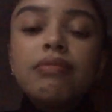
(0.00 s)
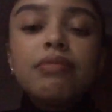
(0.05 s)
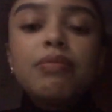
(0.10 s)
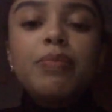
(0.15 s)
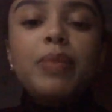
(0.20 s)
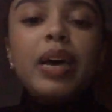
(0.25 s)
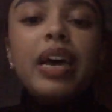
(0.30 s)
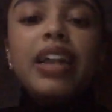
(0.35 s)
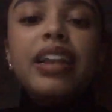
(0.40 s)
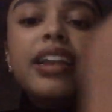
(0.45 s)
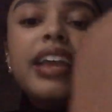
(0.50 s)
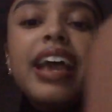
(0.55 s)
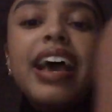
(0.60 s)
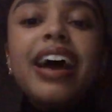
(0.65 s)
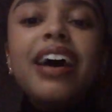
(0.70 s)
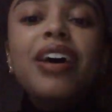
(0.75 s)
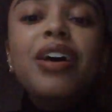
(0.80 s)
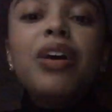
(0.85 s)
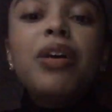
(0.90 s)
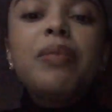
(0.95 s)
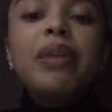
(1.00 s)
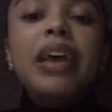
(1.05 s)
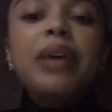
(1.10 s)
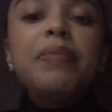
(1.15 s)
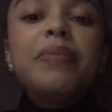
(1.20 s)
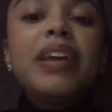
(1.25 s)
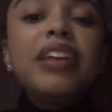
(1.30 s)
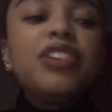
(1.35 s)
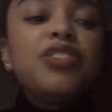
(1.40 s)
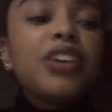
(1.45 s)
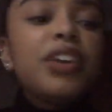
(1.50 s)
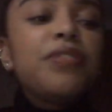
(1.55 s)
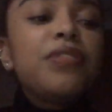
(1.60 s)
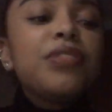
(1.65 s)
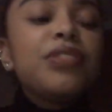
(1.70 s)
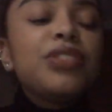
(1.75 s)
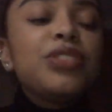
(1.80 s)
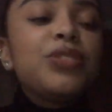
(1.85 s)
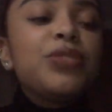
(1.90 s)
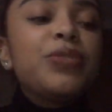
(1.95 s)
But yeah, oh man, Penny Dreadful
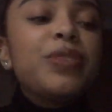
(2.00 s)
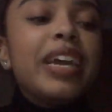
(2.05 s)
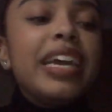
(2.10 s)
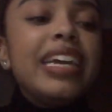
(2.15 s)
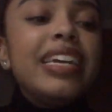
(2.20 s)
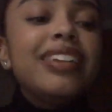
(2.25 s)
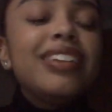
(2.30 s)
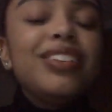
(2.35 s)
is great.